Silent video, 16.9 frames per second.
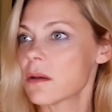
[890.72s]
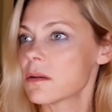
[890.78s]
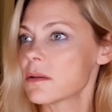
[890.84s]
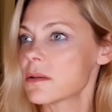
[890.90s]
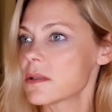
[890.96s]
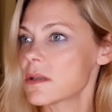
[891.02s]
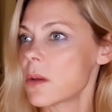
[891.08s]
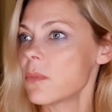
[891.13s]

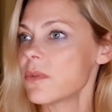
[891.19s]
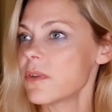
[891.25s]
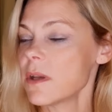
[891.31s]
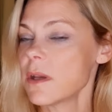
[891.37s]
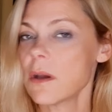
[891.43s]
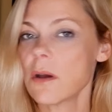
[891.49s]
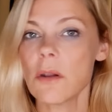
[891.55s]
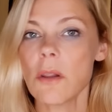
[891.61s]

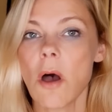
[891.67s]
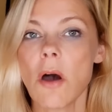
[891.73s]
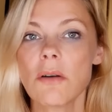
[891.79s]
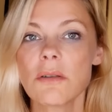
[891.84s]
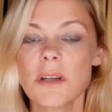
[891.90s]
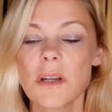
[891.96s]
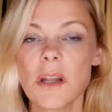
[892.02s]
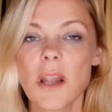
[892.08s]
something
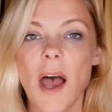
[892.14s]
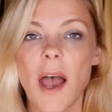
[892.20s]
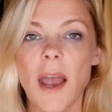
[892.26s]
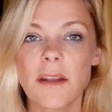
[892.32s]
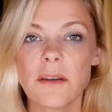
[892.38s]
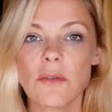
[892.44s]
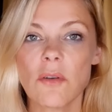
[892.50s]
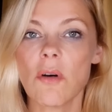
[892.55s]
along the
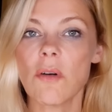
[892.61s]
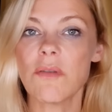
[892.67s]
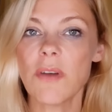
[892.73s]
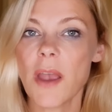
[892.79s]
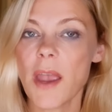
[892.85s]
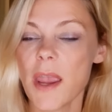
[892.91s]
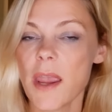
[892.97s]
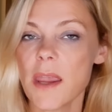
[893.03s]
line of,
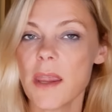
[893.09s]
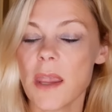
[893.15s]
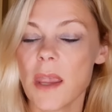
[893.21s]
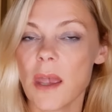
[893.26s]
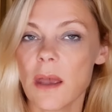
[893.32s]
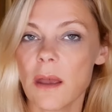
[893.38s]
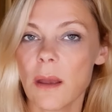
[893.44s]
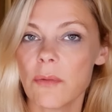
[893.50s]
hey,
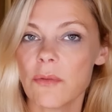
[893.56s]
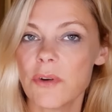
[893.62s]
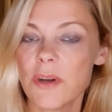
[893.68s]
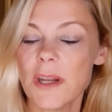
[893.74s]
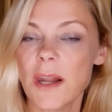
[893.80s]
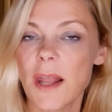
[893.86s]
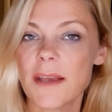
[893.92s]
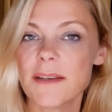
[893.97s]
I
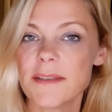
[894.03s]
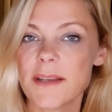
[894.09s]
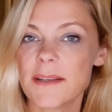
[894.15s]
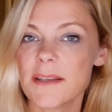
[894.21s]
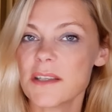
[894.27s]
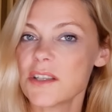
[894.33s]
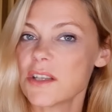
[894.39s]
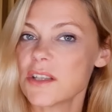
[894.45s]
realize that
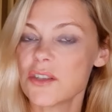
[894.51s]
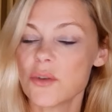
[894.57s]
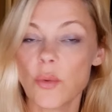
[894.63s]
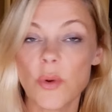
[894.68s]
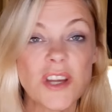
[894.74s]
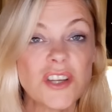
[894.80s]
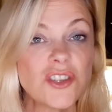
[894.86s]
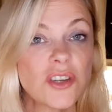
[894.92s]
this
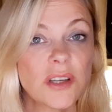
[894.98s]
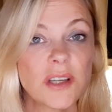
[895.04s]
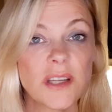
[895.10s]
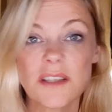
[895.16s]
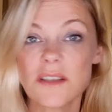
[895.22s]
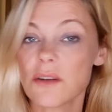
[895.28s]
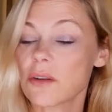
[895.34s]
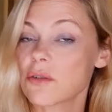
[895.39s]
situation
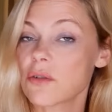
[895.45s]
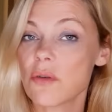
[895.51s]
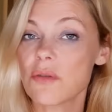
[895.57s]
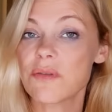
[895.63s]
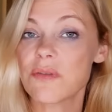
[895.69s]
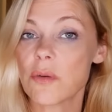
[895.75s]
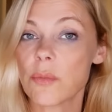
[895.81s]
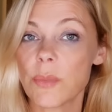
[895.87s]
is not
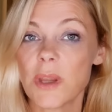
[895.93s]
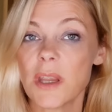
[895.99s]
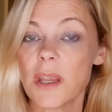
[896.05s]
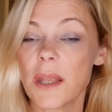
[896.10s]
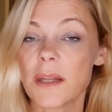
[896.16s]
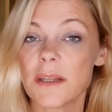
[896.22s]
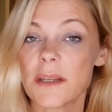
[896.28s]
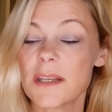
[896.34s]
good for me
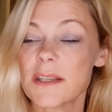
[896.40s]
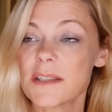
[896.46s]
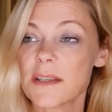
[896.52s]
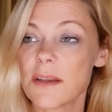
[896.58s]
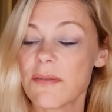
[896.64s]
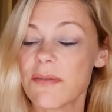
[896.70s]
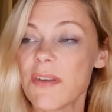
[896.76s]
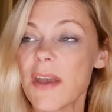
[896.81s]
and it's
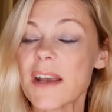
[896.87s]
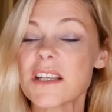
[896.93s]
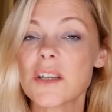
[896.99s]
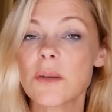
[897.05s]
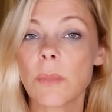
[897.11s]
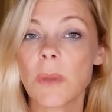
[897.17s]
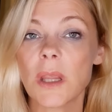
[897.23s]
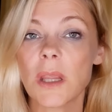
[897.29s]

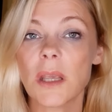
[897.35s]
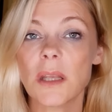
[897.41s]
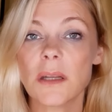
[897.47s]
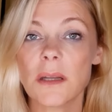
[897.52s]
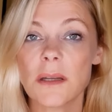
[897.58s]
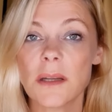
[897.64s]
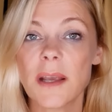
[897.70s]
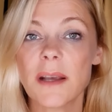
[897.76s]
affecting me
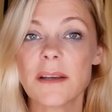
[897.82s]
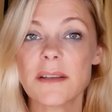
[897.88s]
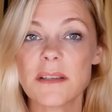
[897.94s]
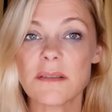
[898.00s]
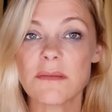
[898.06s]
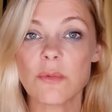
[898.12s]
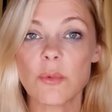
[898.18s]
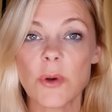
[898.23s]
in a
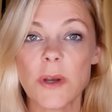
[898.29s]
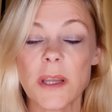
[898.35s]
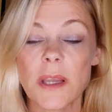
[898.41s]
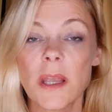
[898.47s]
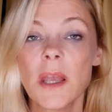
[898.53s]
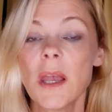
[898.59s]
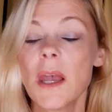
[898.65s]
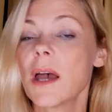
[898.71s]
negative
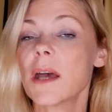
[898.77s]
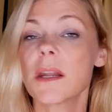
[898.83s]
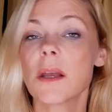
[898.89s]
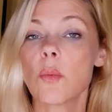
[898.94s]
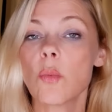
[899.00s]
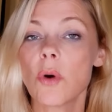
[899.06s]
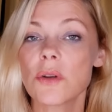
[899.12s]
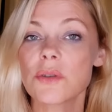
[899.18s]
way, and
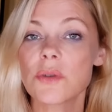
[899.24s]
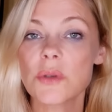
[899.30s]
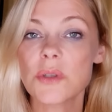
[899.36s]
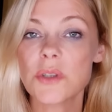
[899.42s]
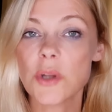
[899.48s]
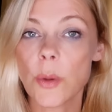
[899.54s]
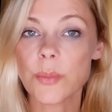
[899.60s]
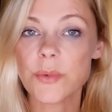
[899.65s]
I want to
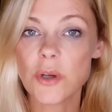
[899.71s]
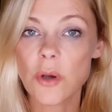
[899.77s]
stop the